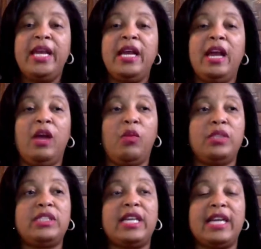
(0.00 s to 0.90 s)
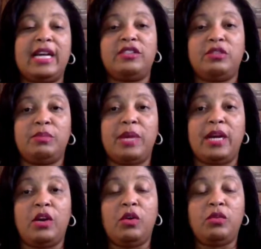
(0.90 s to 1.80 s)
Wow. And once I got to my
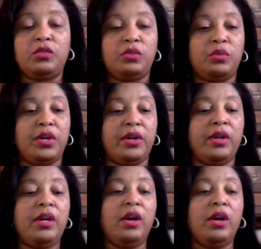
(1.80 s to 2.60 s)
goal to where,